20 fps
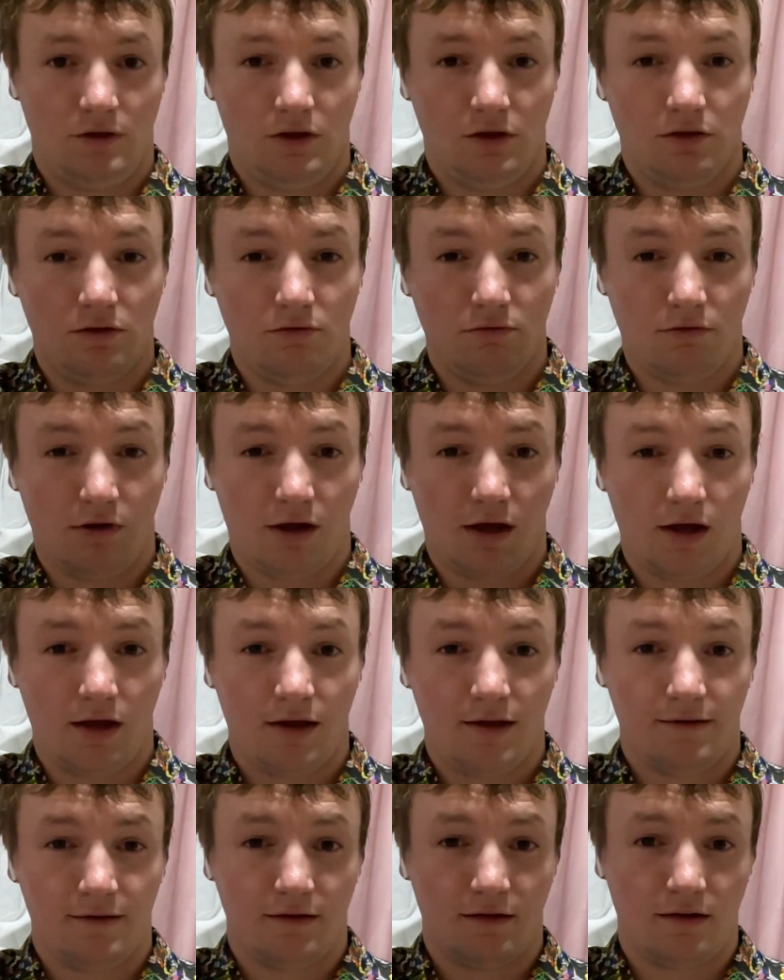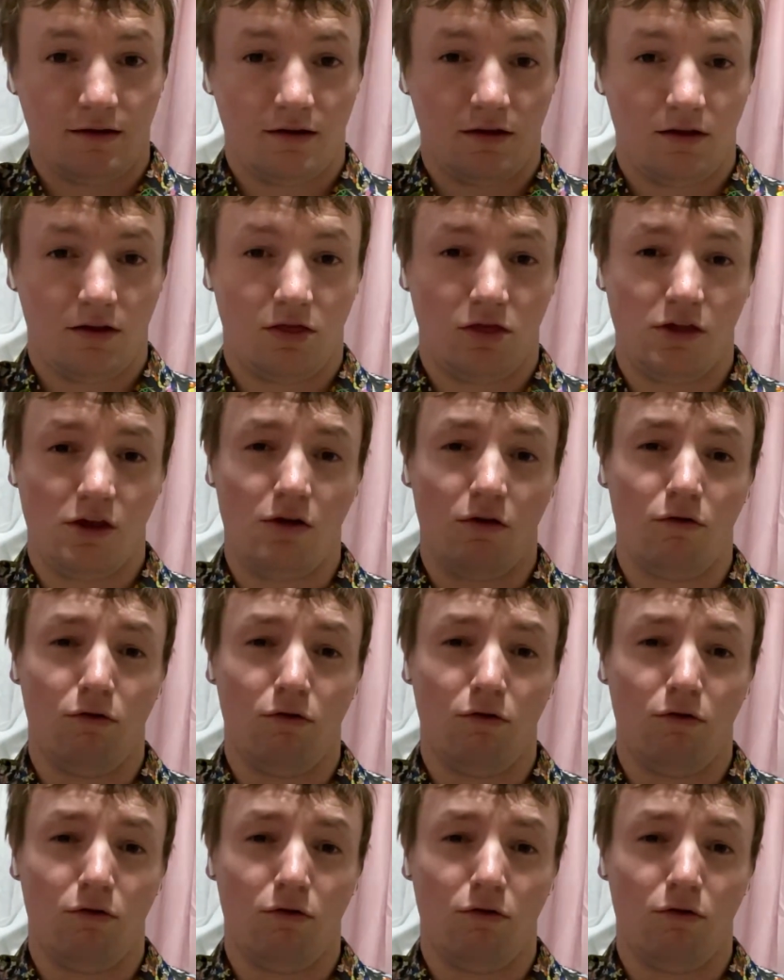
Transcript: You ask, the